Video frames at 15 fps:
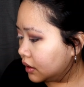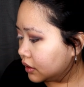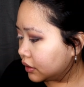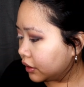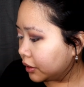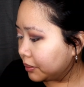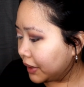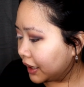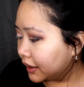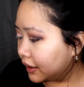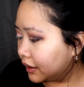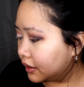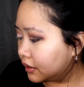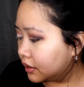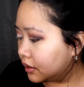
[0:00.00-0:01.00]
Going back
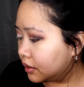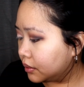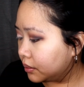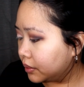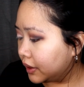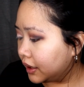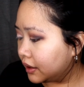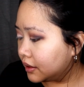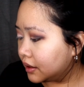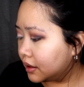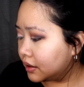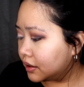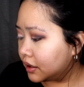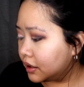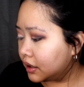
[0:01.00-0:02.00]
in
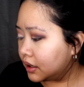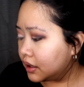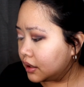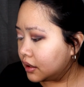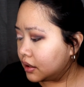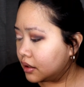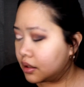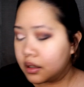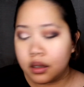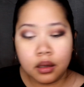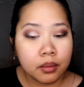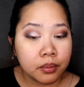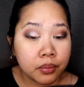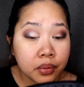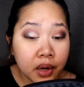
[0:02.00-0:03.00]
with the
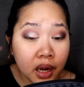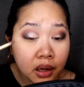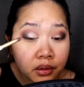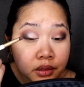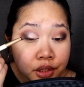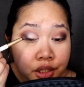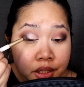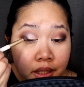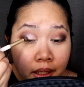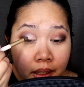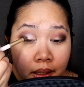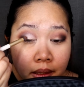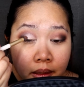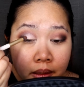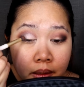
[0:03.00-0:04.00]
brown
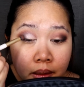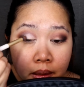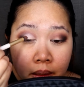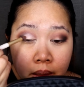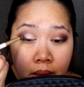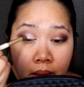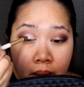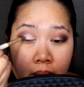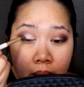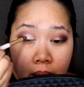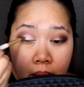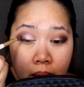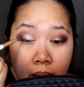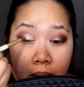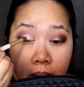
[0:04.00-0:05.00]
shade
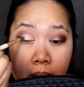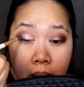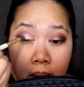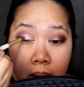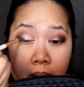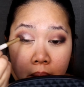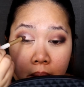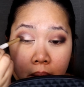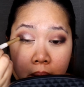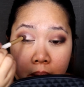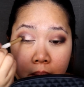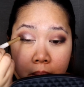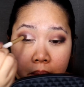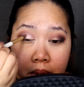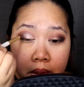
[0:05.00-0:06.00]
and
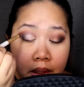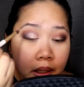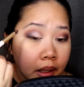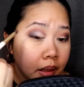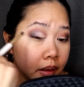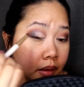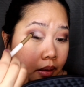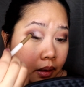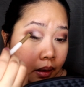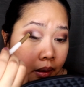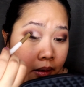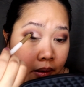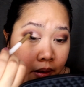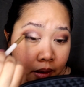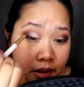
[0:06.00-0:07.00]
put that on
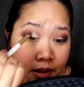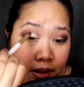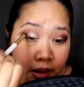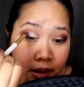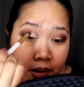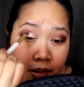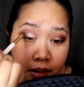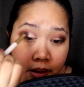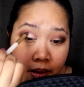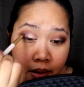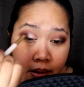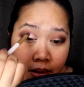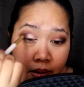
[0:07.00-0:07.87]
this area.